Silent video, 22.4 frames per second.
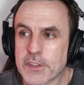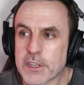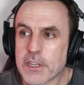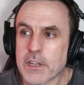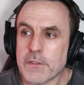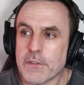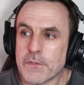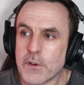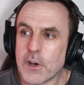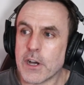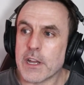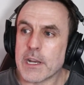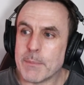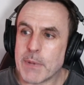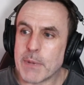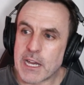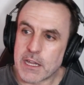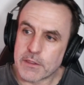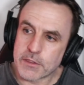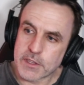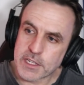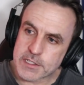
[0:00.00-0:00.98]
I find
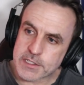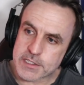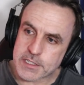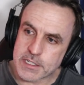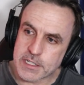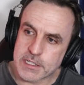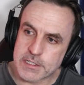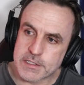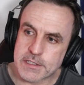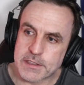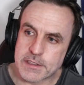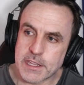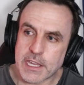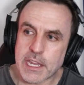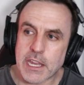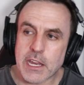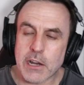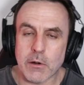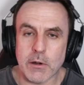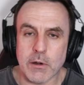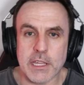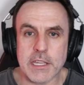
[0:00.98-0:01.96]
about this is
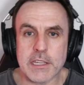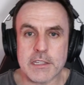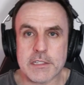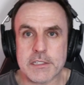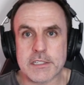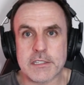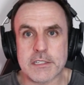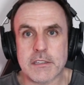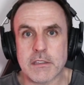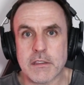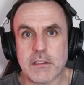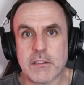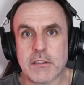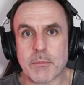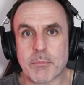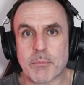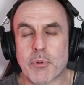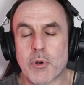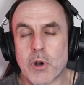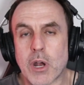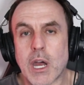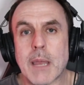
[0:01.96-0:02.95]
there is the
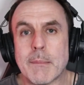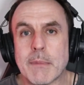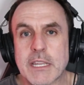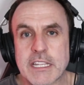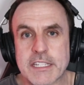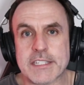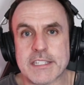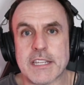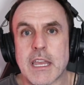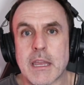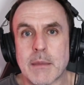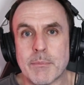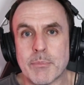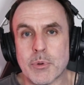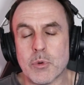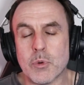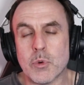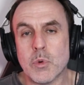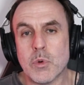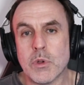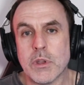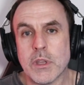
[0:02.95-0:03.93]
prime
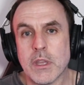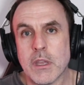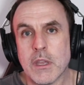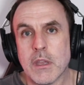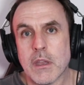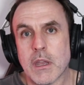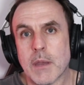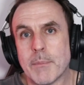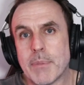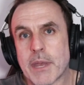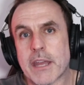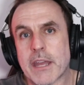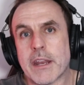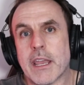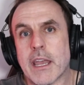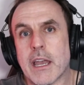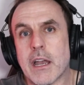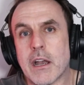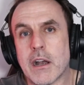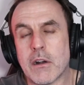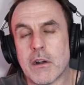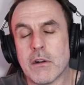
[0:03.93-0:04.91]
example about
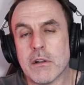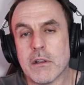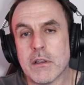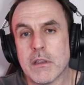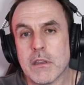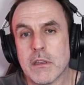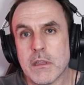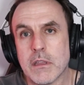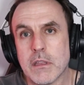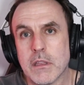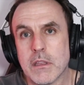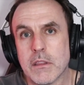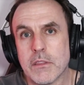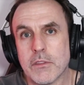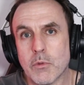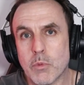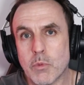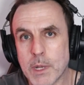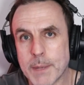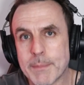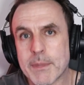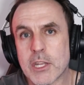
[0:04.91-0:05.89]
how the
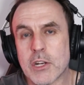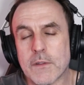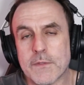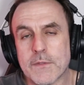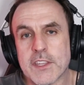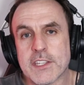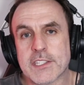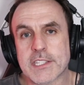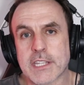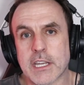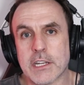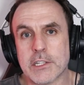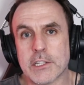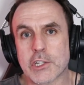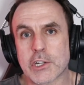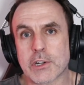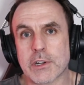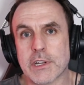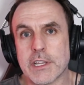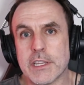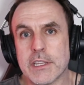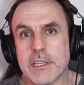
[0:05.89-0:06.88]
women of this
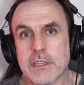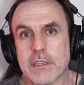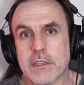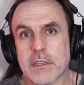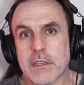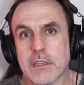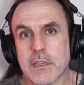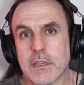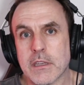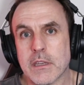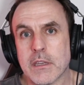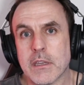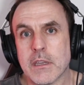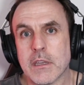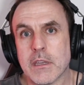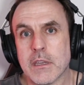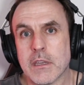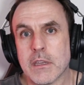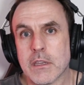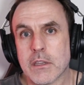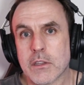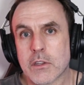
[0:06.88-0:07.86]
country
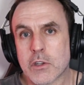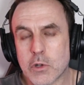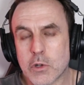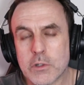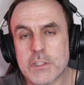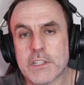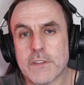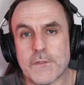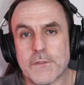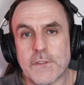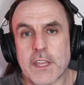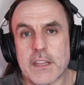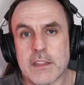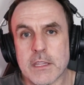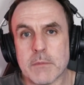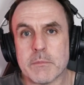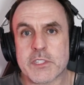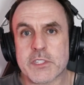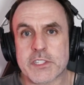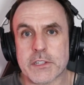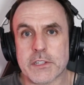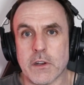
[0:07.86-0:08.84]
could defend
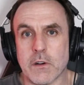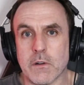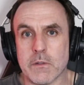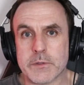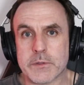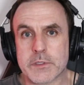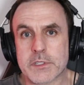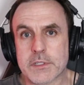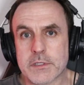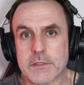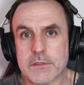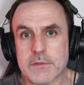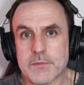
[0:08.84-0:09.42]
themselves.